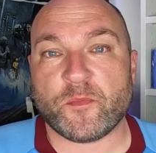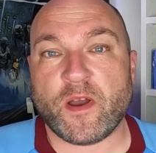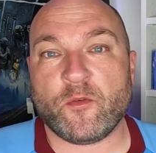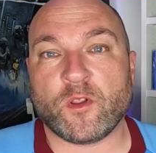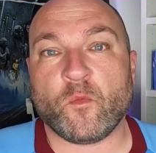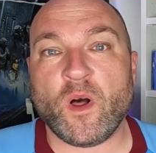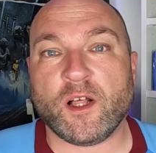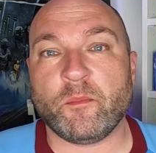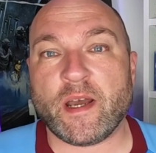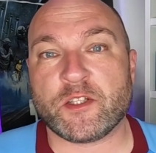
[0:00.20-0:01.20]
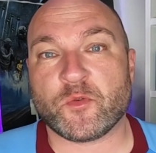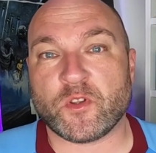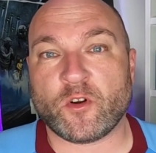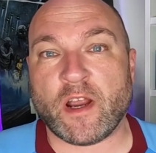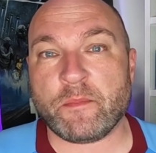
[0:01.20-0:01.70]
up everyone, welcome back to
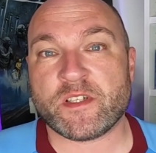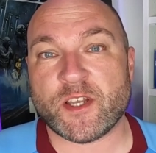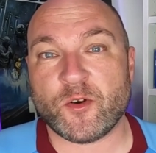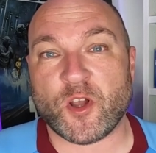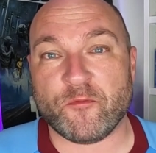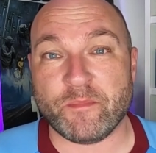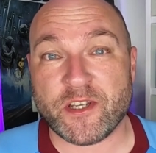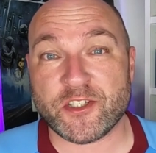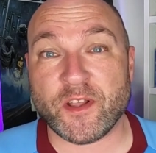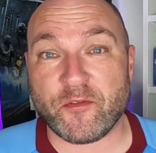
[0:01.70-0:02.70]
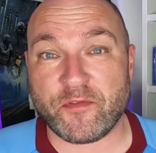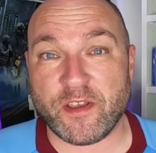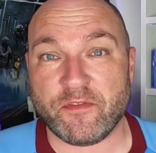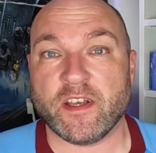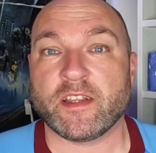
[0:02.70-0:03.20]
another episode of Mission
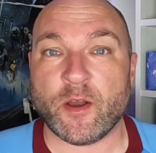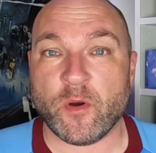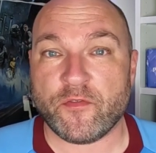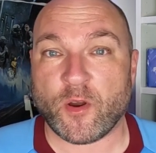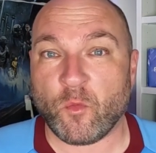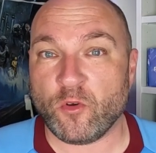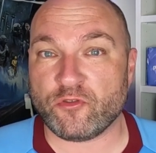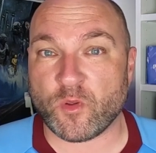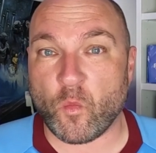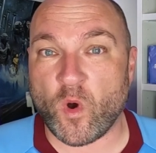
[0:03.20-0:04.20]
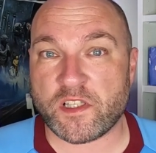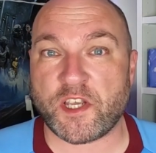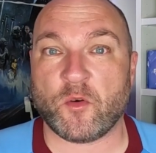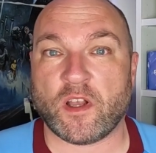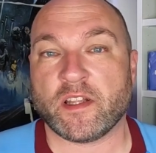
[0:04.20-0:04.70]
FIFA. Now if you're wondering what's
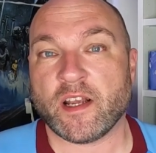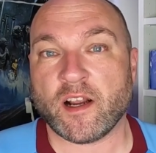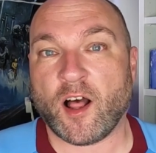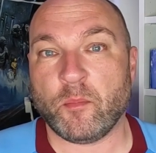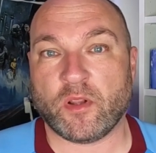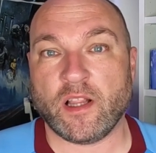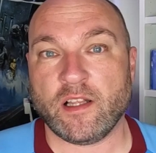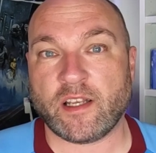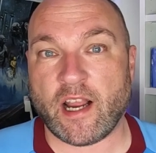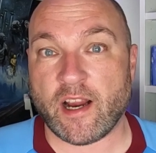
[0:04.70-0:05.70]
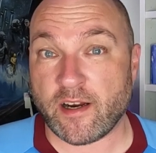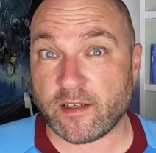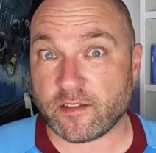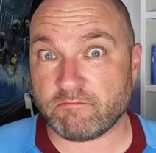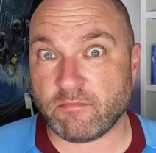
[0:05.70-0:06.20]
going on here, I'll put a little
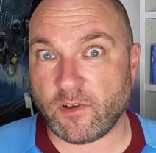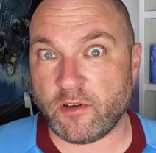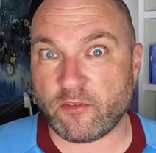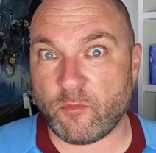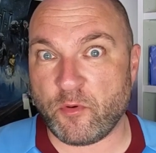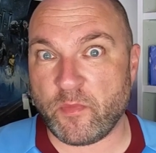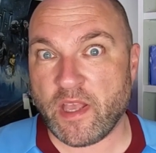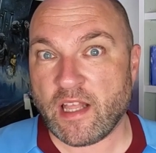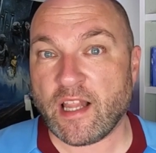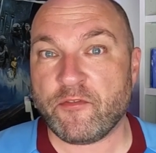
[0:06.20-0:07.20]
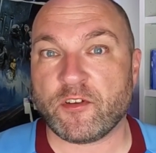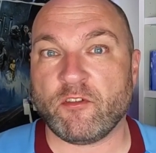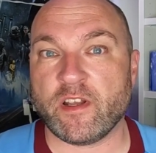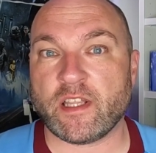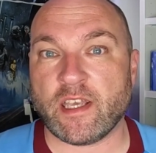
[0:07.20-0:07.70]
card either above my head left or
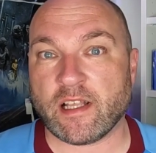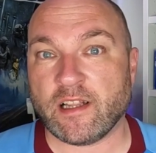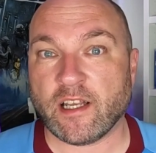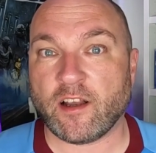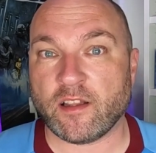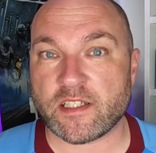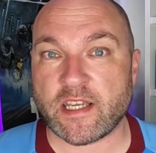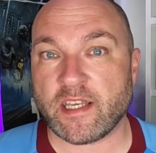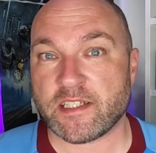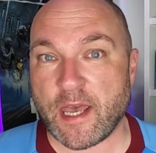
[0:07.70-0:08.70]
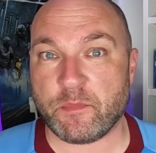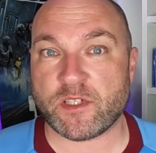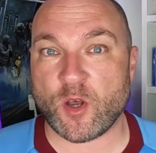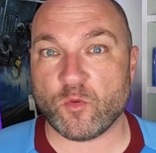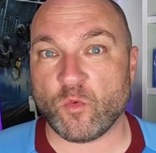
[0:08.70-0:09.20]
right that you can click on to take you to
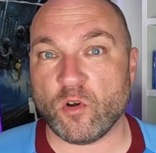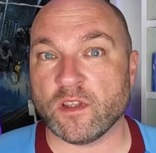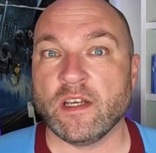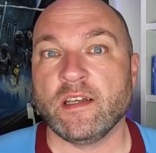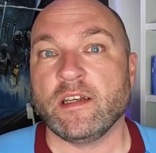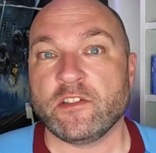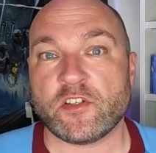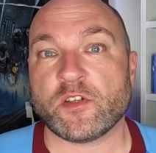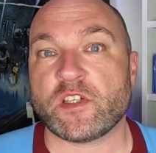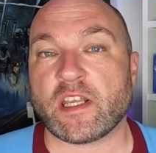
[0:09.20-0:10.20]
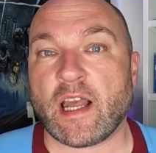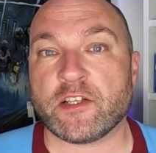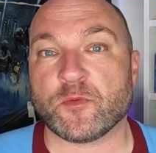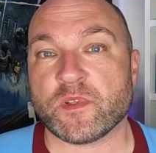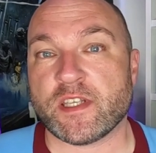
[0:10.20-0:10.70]
episode 1, just so you can
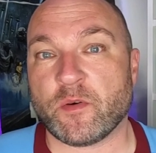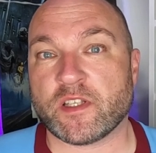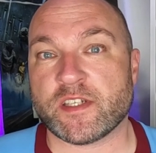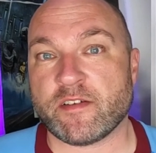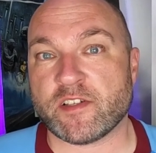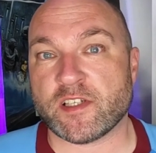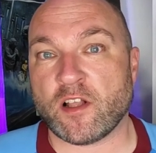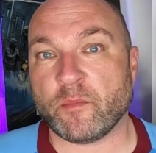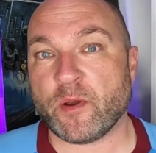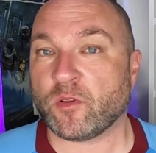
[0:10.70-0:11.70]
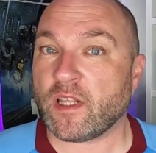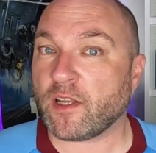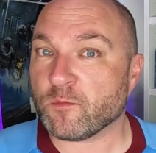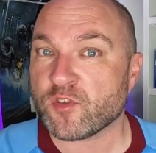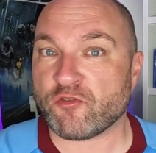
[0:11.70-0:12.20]
catch up and see what the series is all about and then
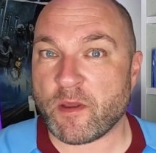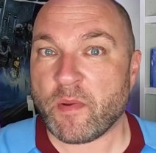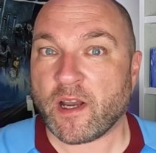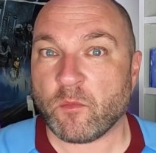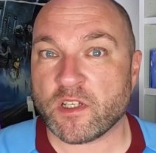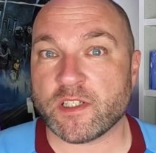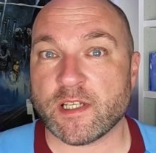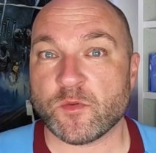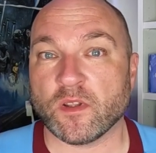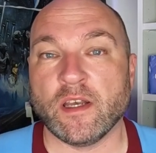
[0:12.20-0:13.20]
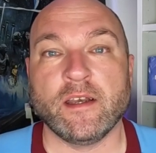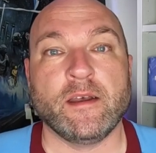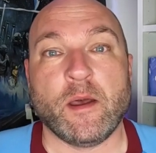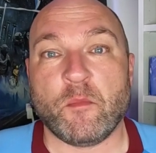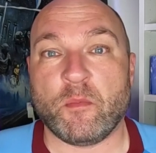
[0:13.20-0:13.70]
come straight back and watch this one.
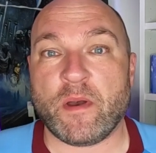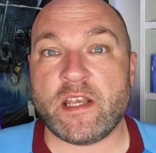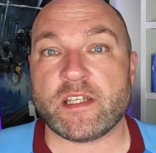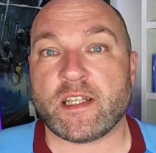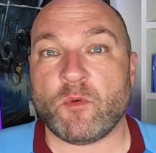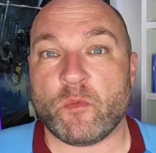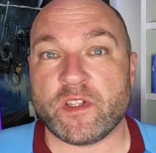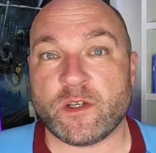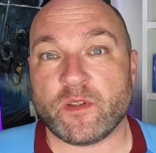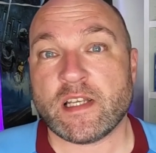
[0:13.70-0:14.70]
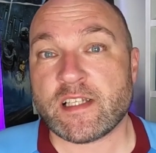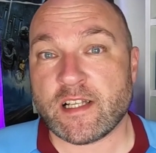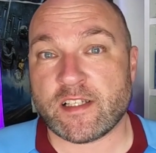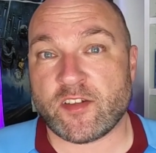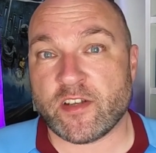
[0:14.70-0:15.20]
But basically what we do in this
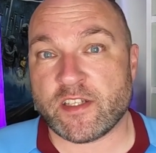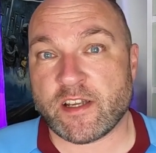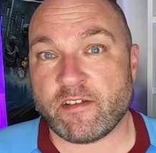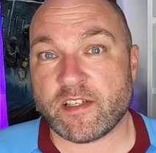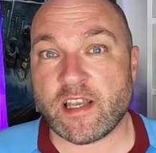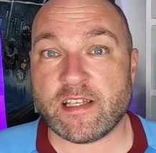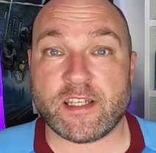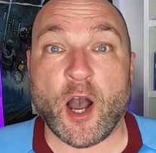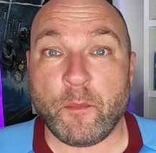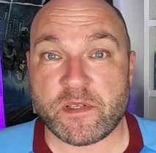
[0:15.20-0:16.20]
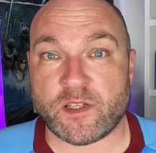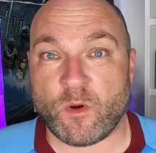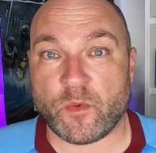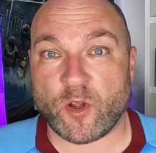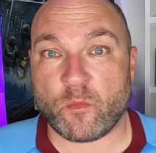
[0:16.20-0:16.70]
little side series is the opposite of
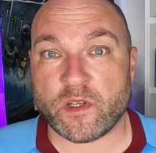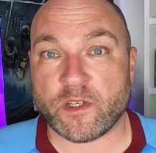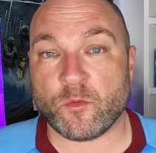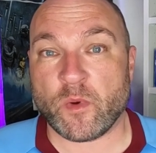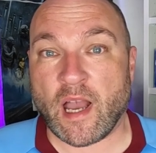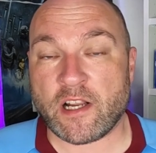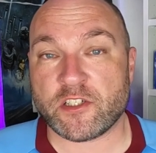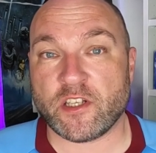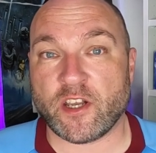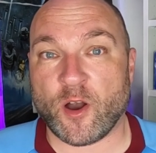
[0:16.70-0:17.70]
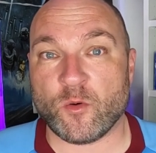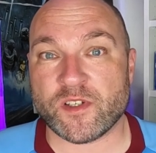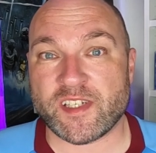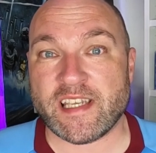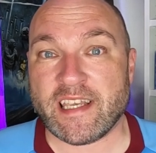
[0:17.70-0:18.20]
what we normally do. We actually go
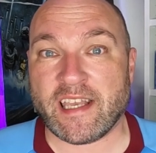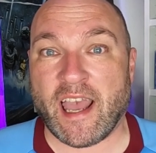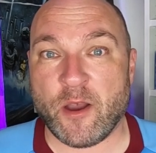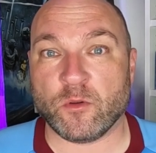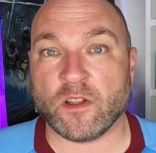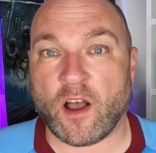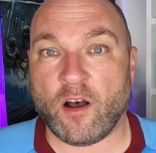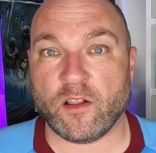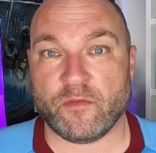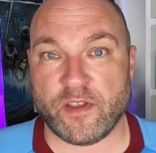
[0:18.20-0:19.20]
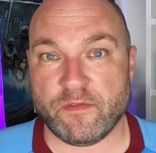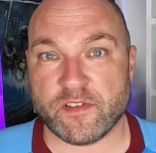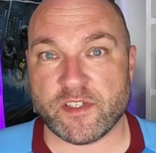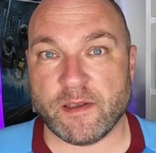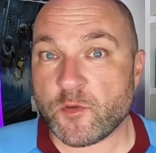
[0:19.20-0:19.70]
seeking out all the
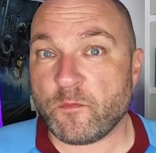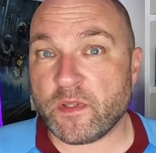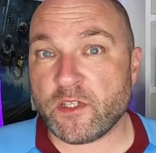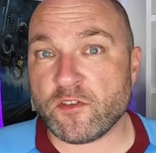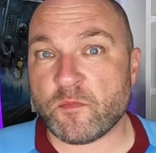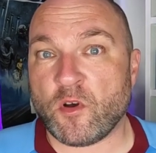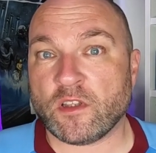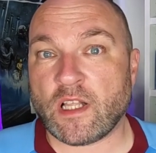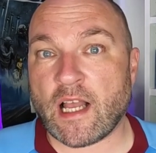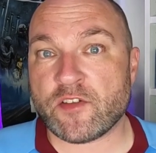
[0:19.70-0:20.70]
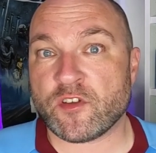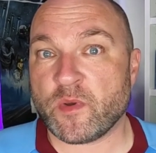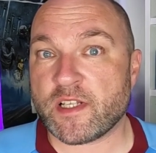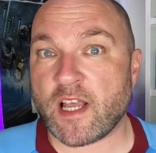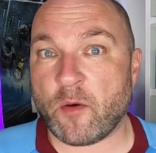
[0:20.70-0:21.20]
FIFAs. So we've been doing some hunting the last few
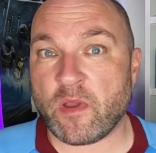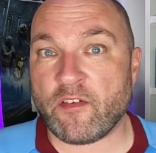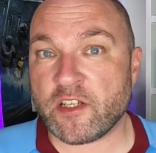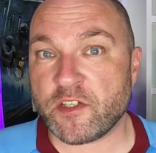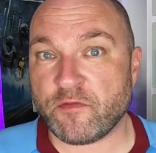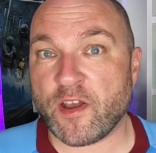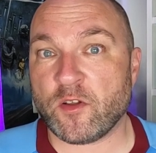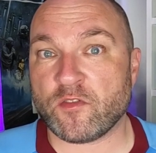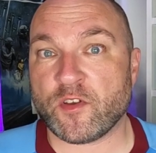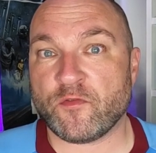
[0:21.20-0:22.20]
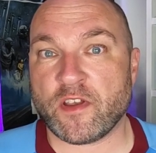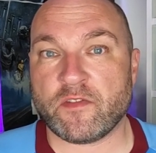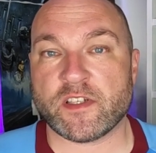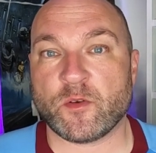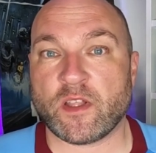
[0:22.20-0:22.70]
weeks and we've actually found a few
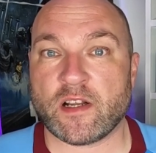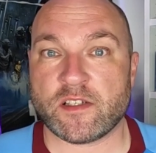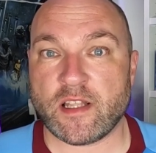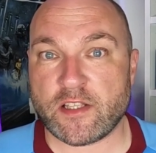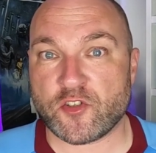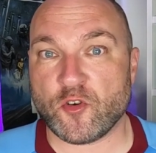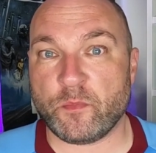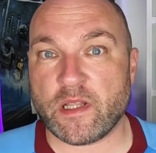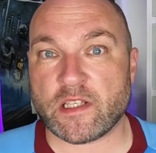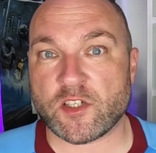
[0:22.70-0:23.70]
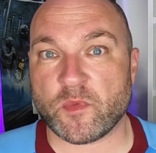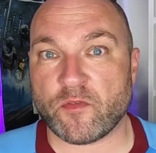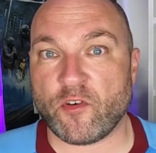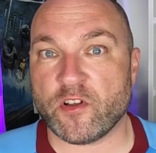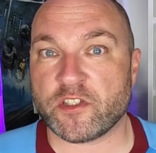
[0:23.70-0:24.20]
FIFAs out there, so let's jump into some of the
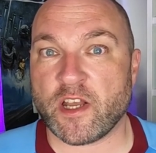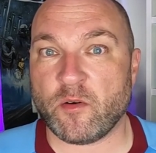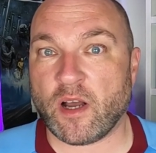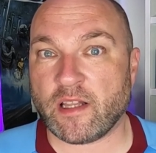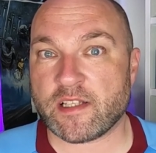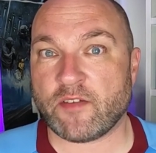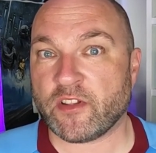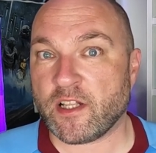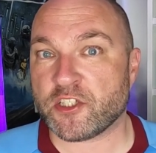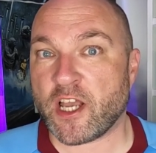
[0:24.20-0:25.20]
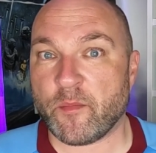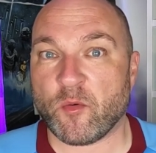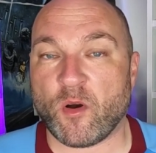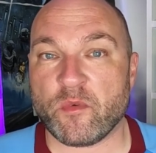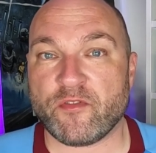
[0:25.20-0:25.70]
footage now and let's have a little chat about what we